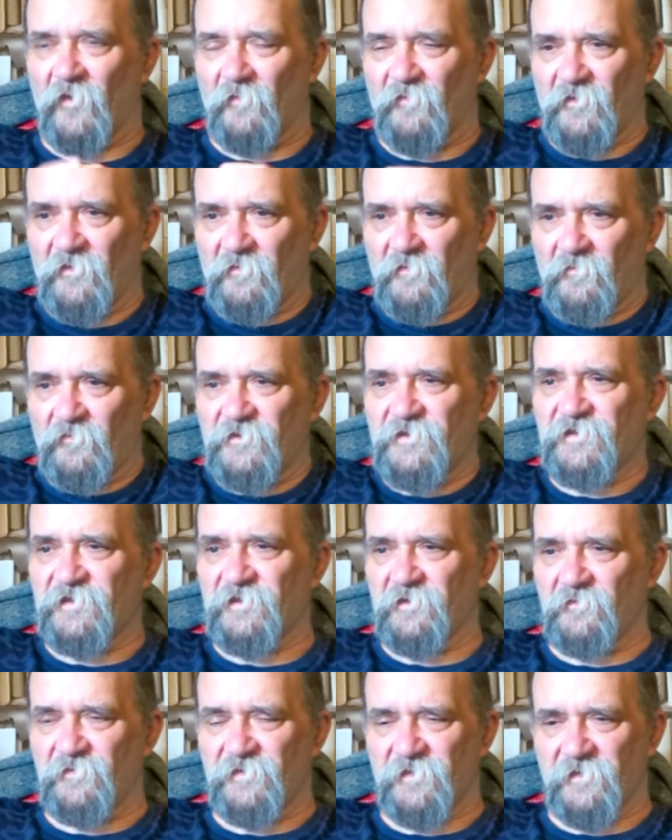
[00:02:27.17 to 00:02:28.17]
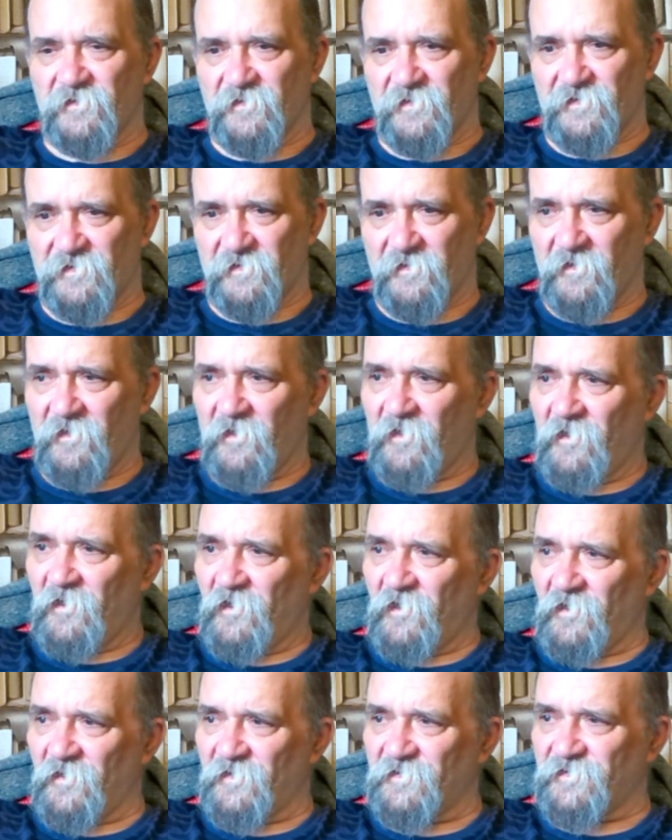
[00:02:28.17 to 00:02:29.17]
Robin Hood. We're just using this
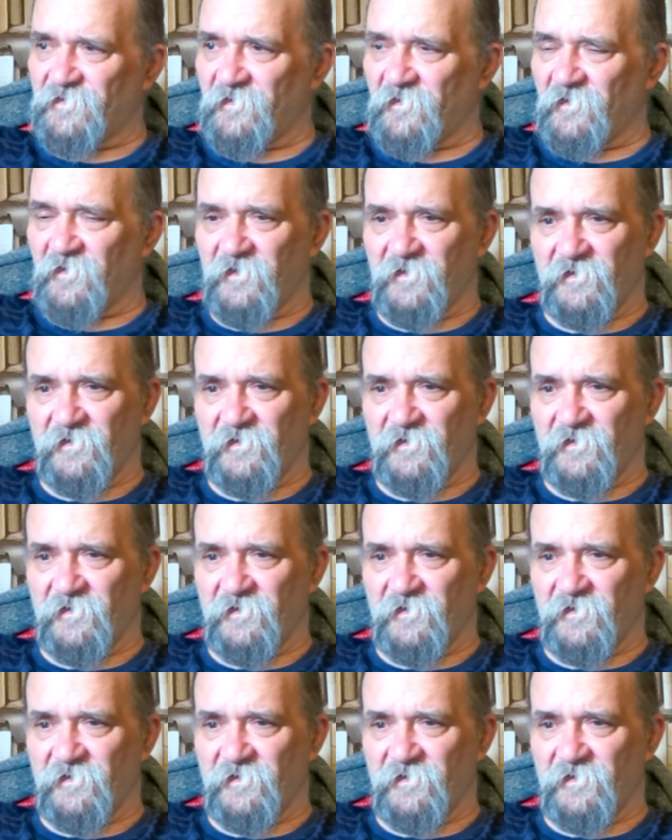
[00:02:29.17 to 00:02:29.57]
as